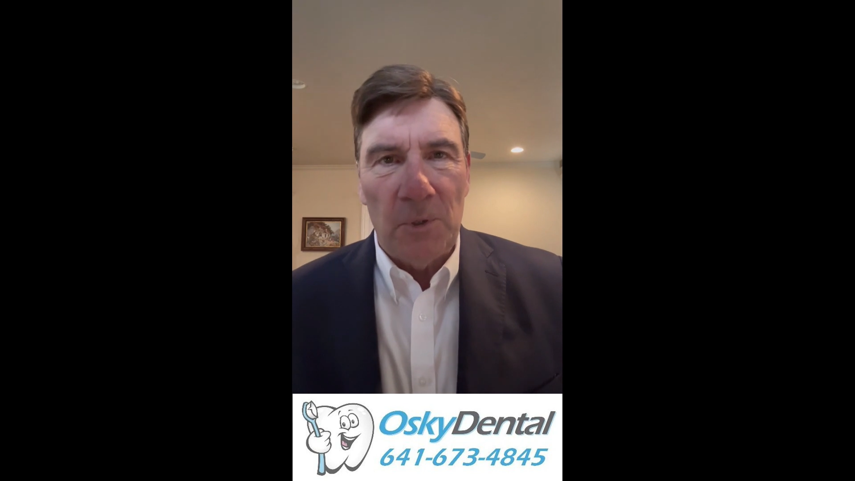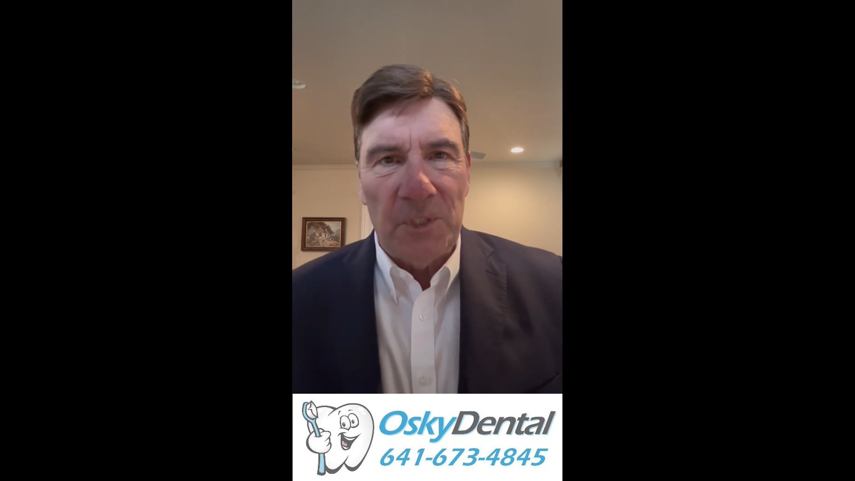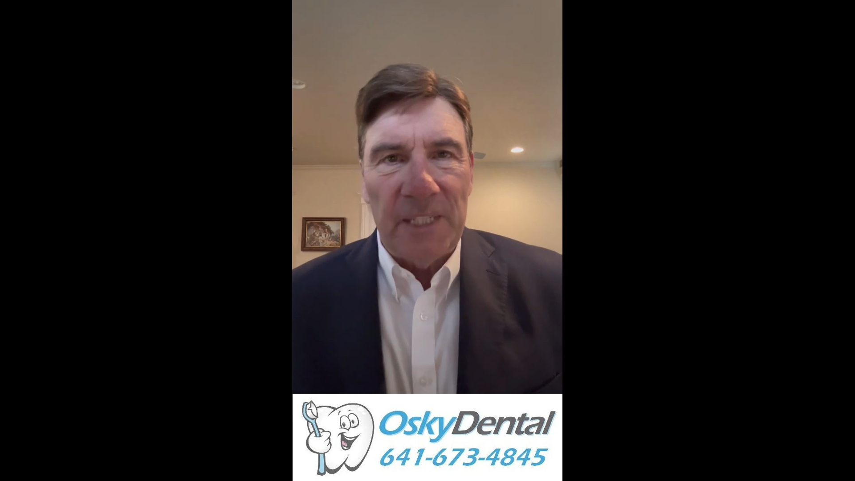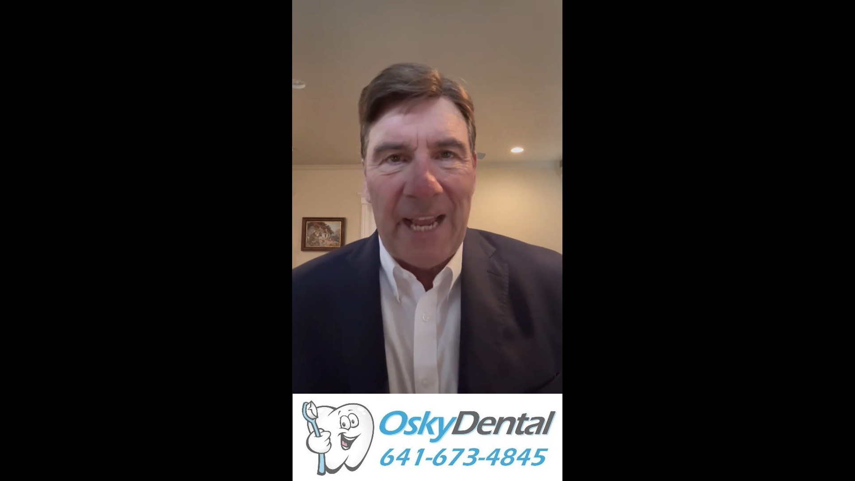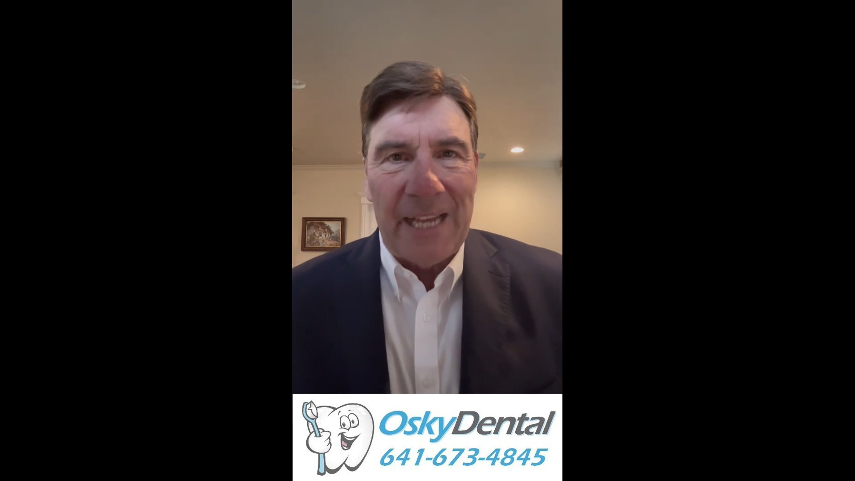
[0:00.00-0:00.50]

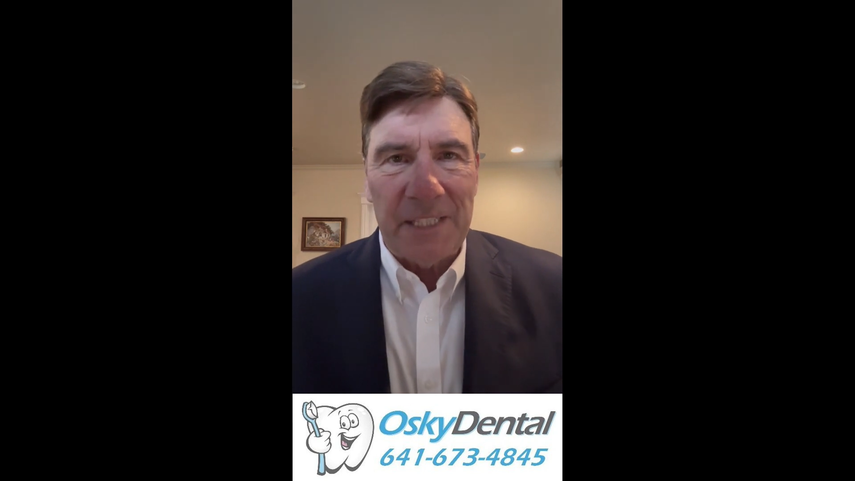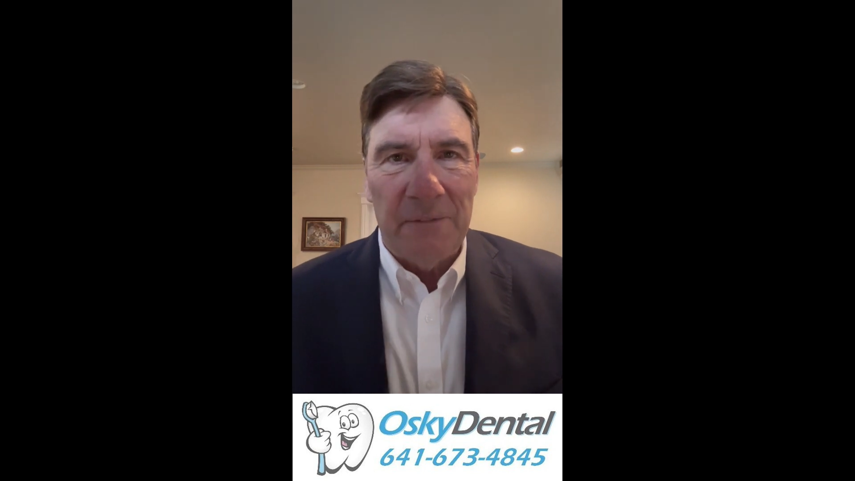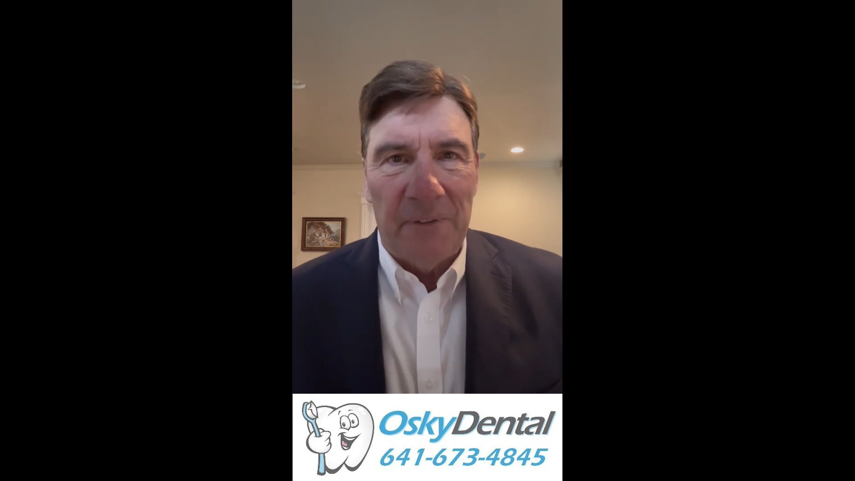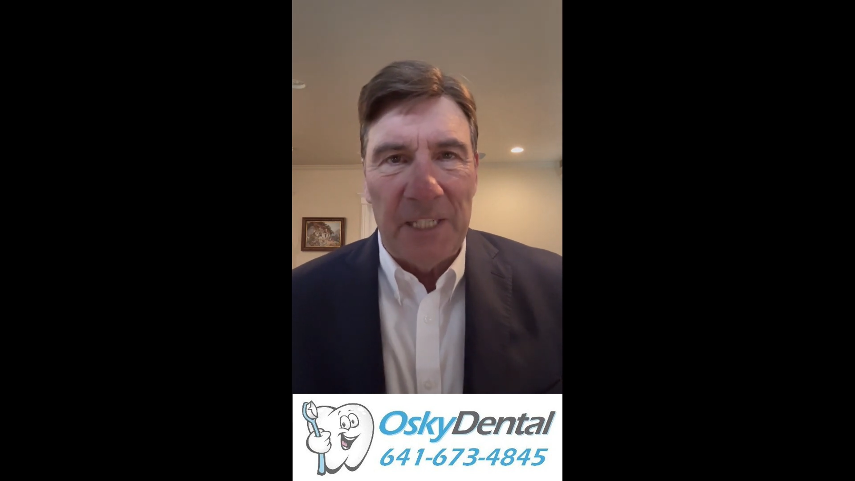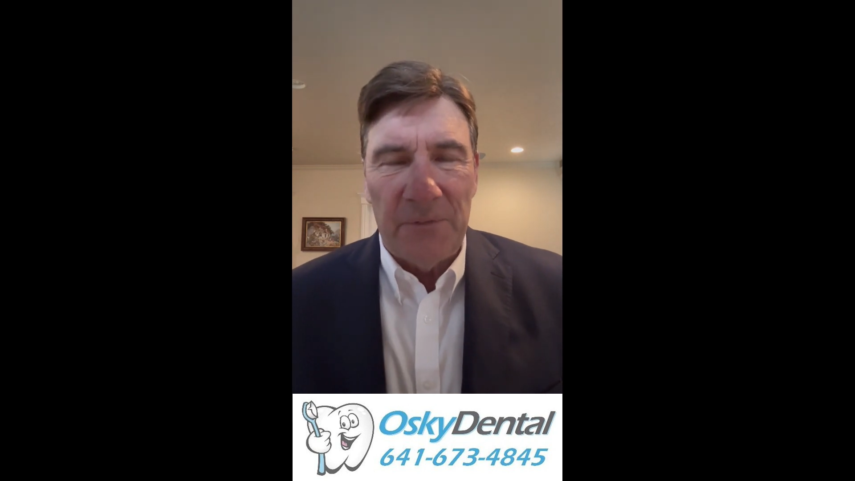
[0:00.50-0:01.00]
person to ask
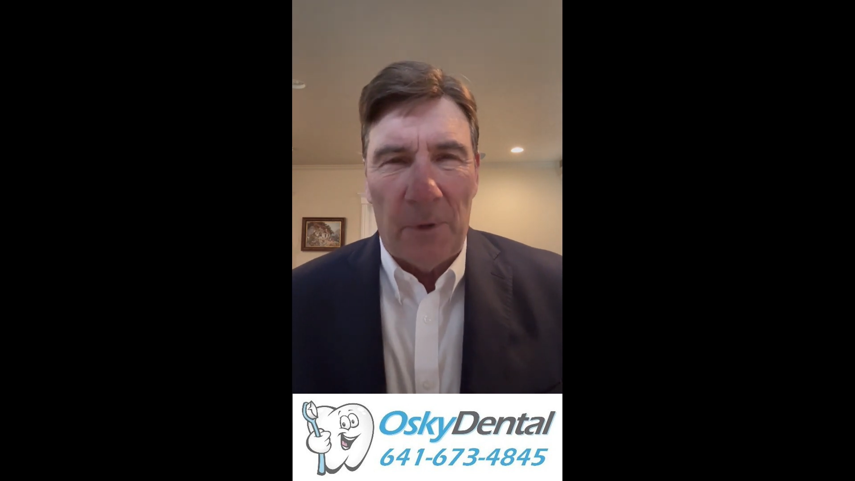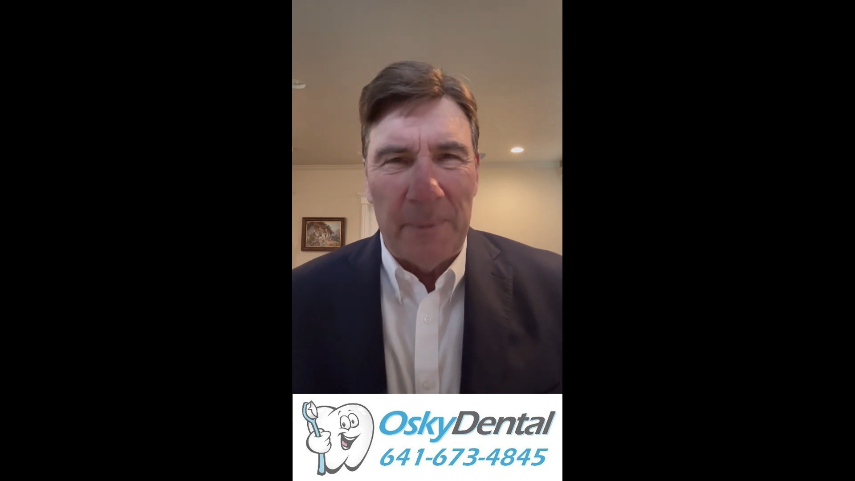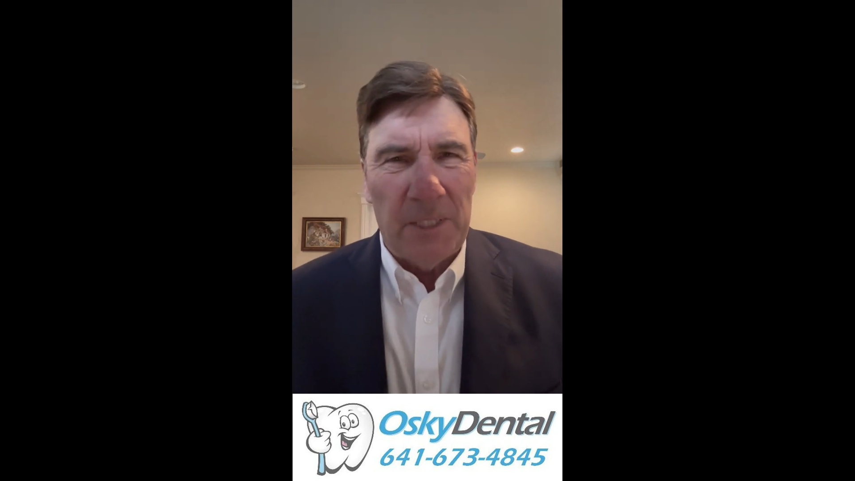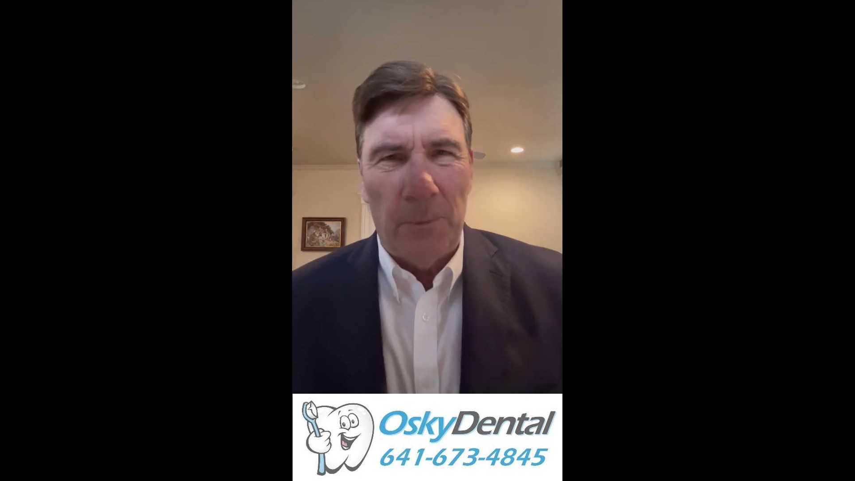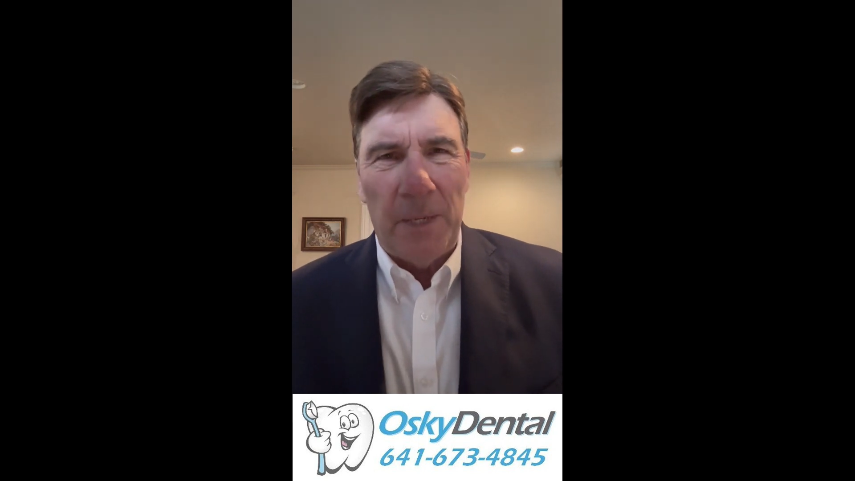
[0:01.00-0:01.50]
advice
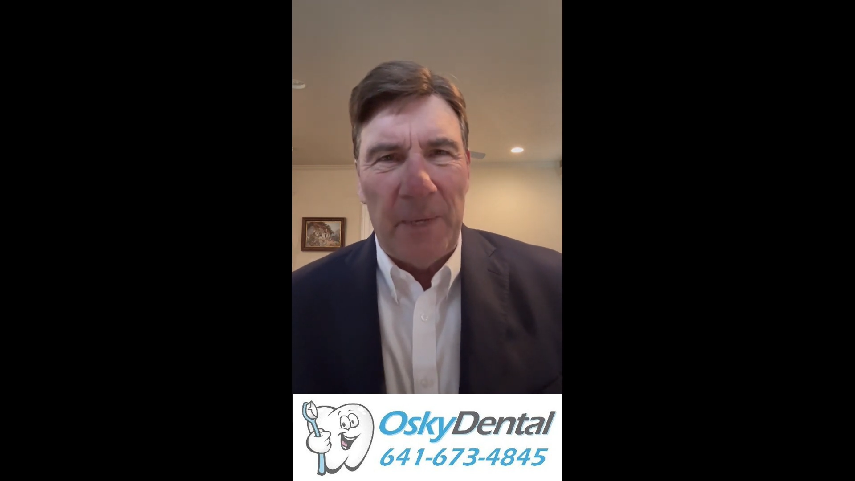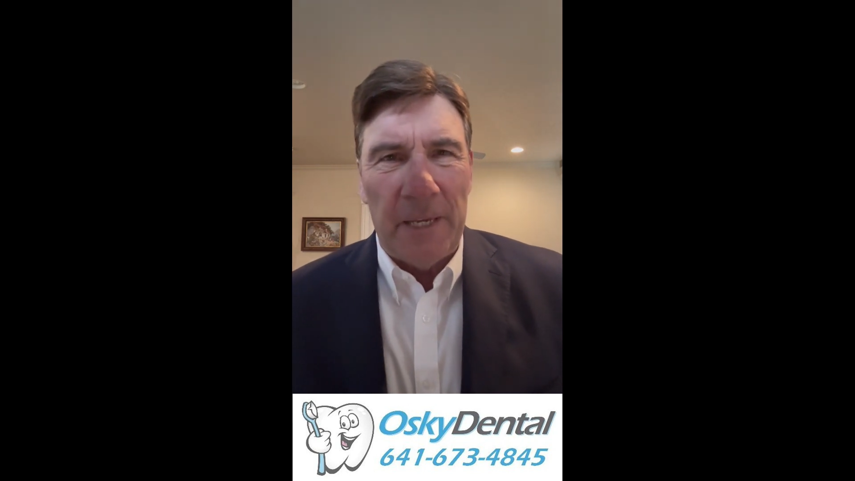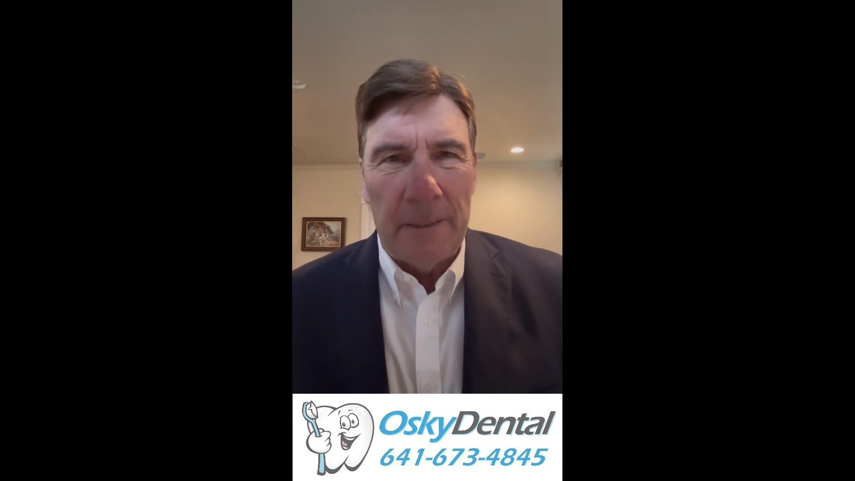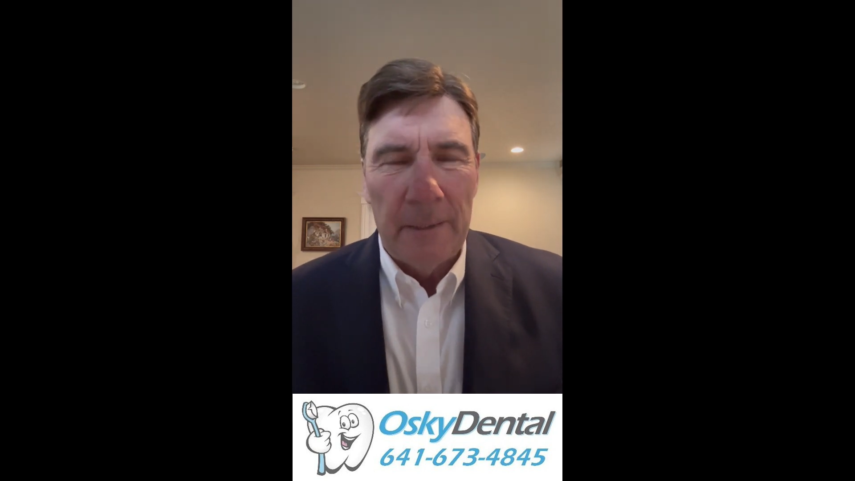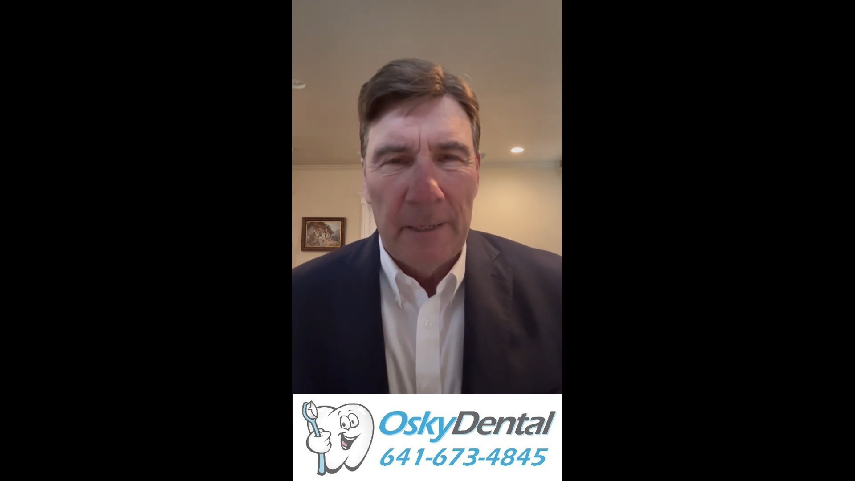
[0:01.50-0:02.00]
from. I said, what do you
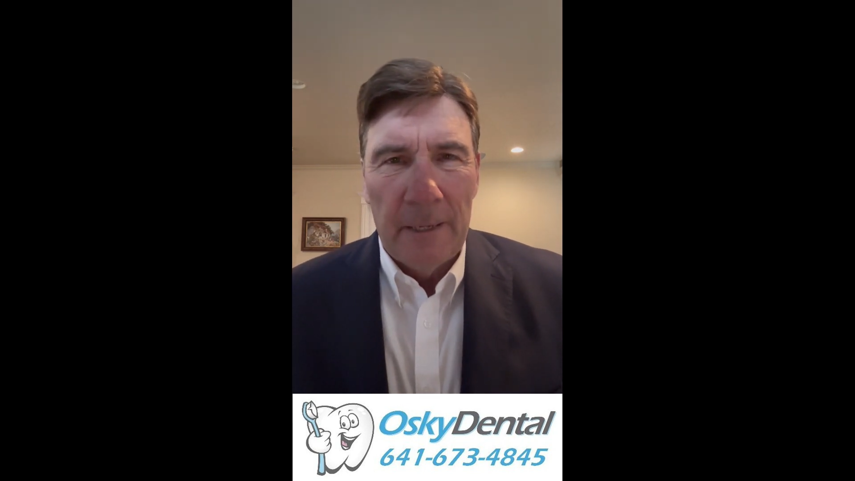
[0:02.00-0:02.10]
mean?